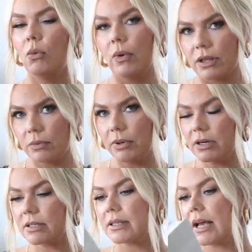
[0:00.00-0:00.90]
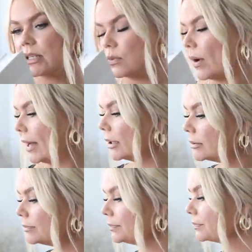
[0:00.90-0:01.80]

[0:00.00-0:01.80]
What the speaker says: with books as well.